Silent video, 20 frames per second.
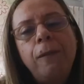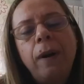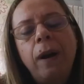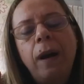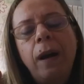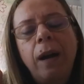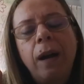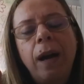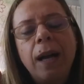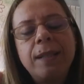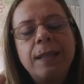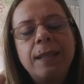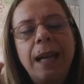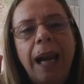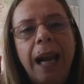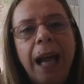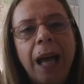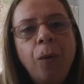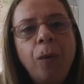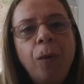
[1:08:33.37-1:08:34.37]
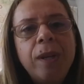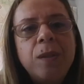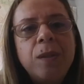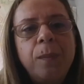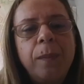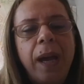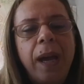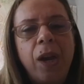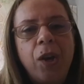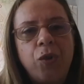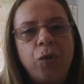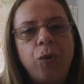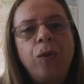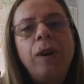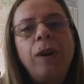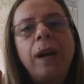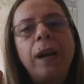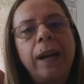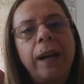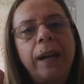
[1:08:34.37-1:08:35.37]
uh, as a language measure,
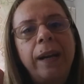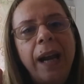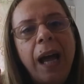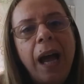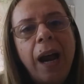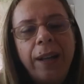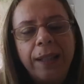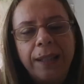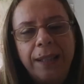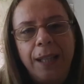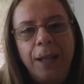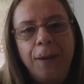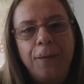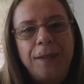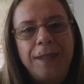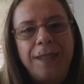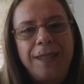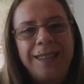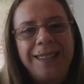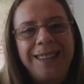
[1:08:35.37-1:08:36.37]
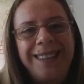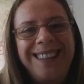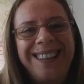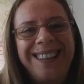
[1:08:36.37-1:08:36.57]
narratives.